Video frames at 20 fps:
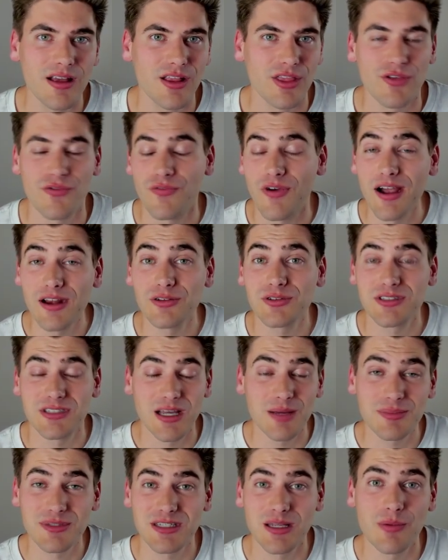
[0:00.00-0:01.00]
The final
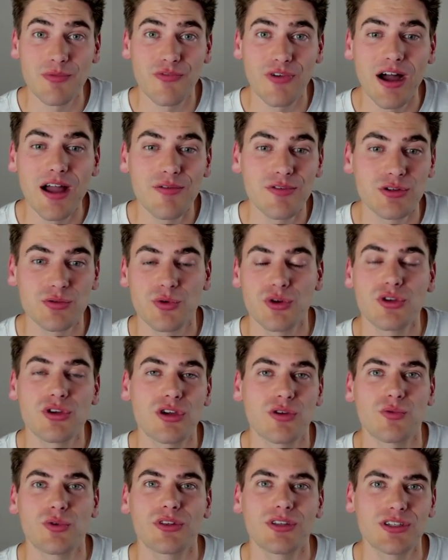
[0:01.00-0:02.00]
step, step five, is where you
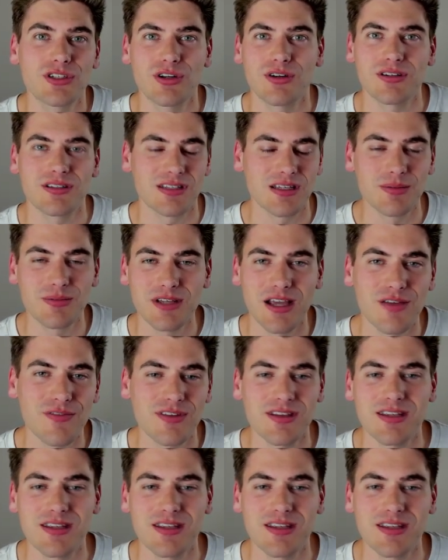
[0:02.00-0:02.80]
can really start deep diving